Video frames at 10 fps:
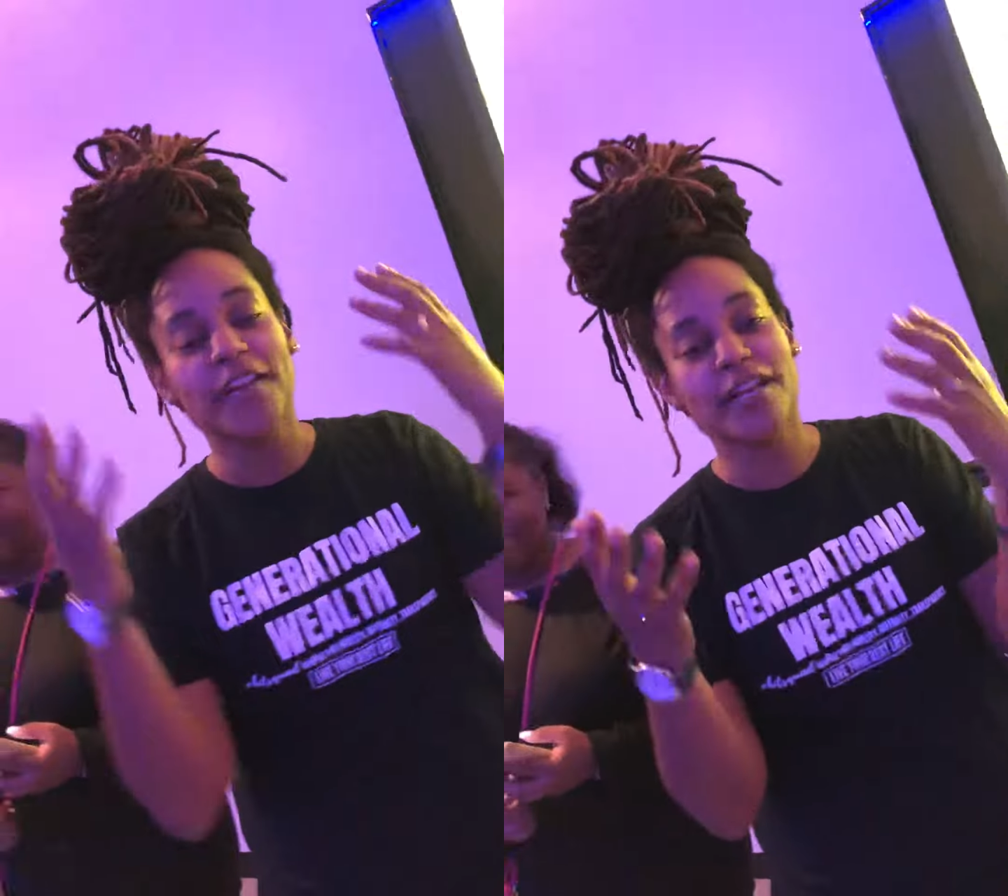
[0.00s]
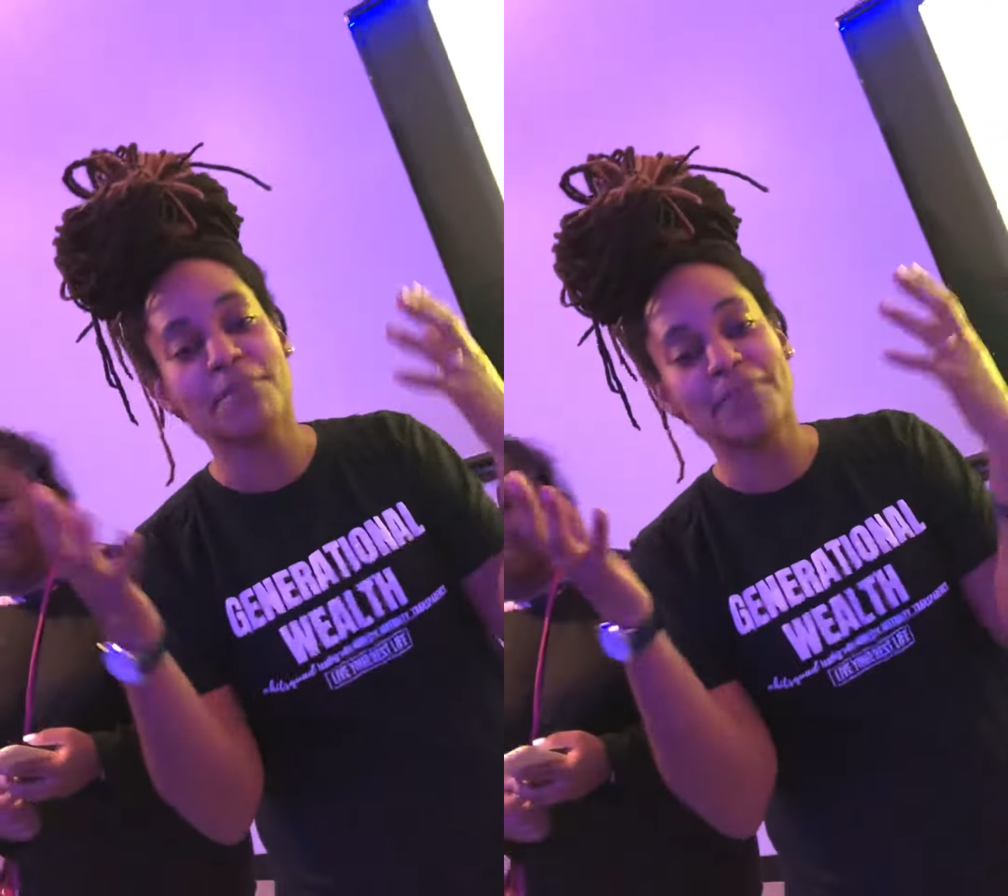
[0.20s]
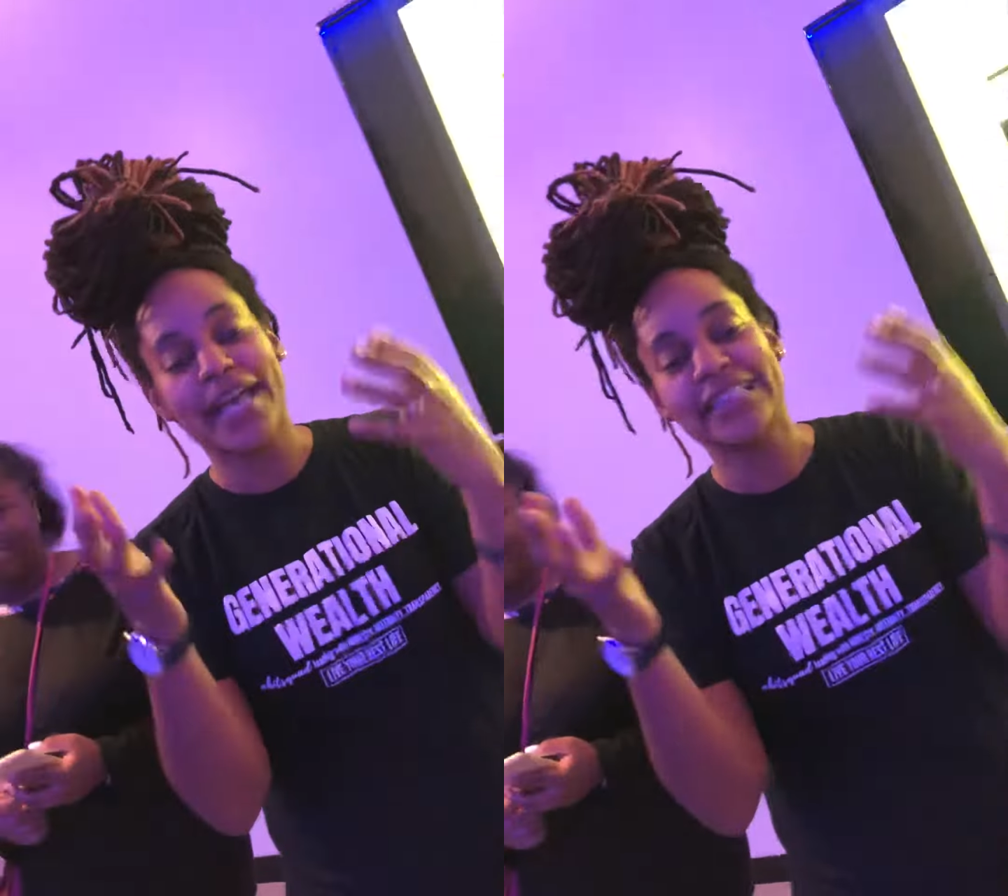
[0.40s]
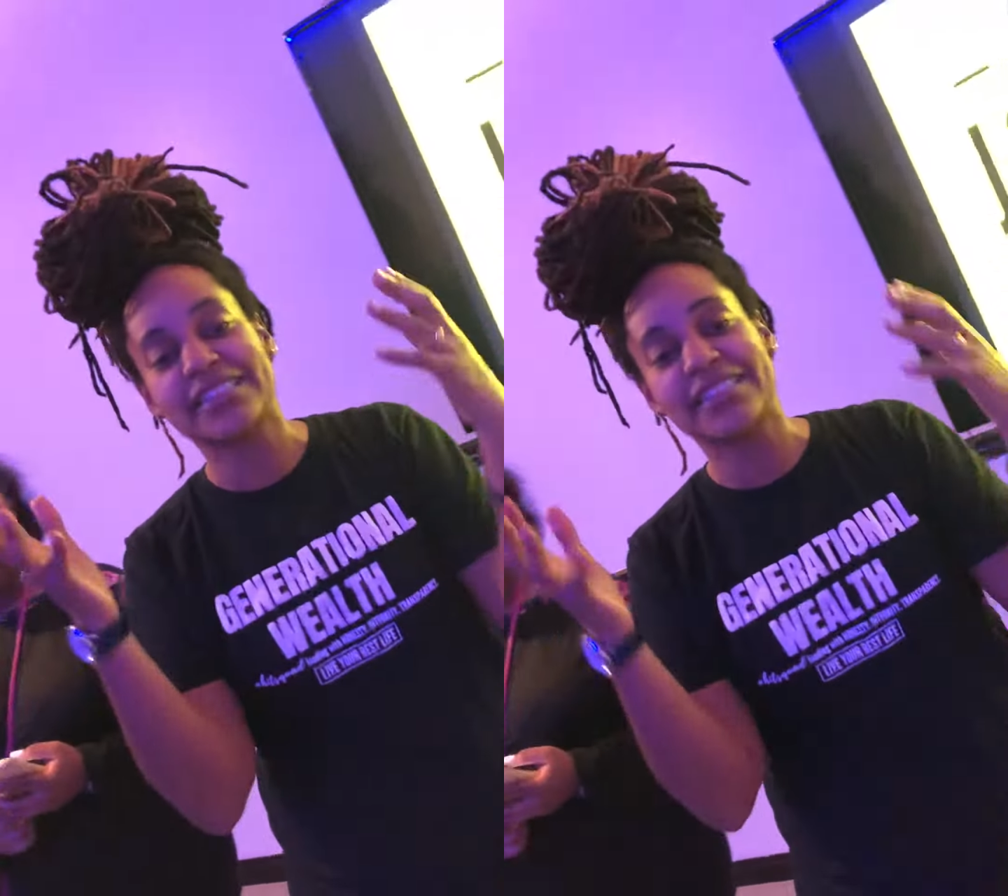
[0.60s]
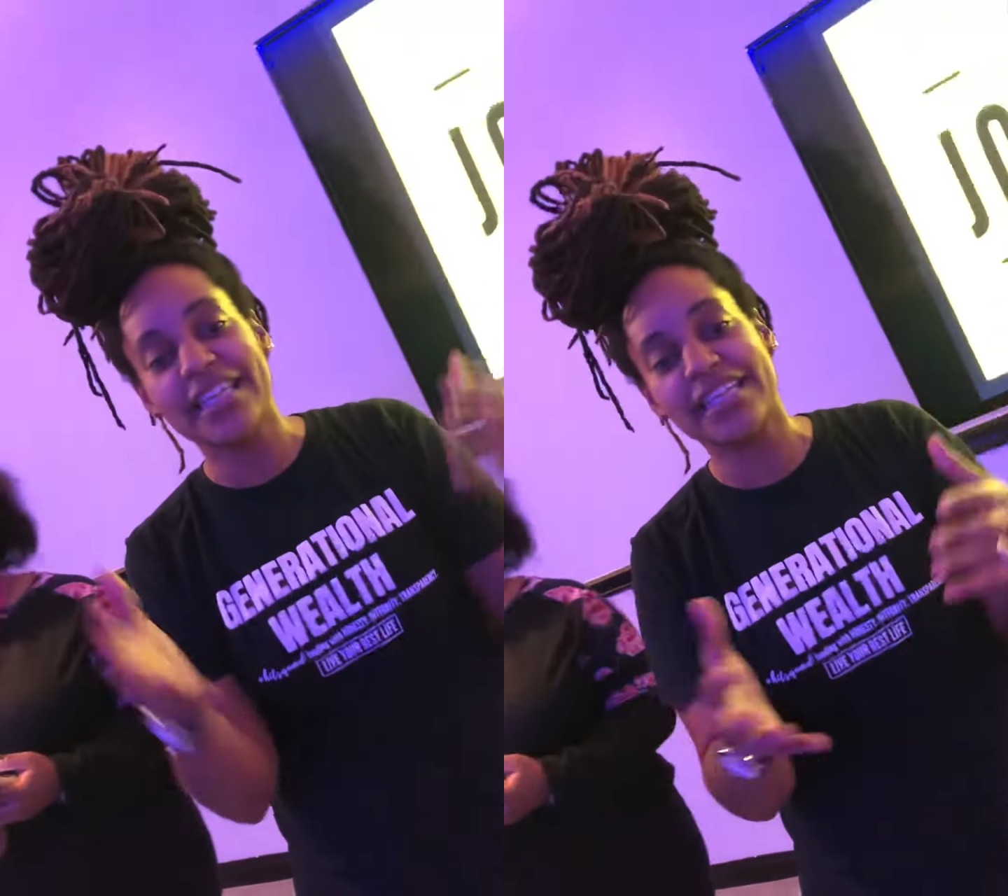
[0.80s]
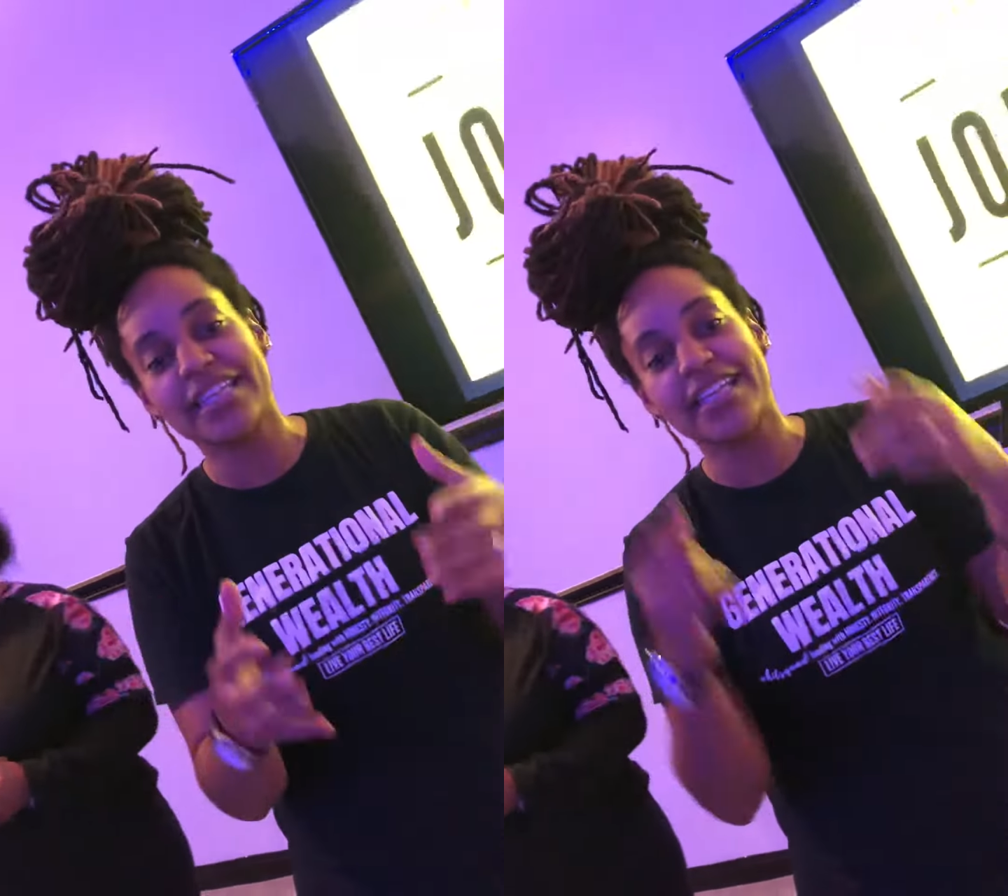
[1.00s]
fear-based thinking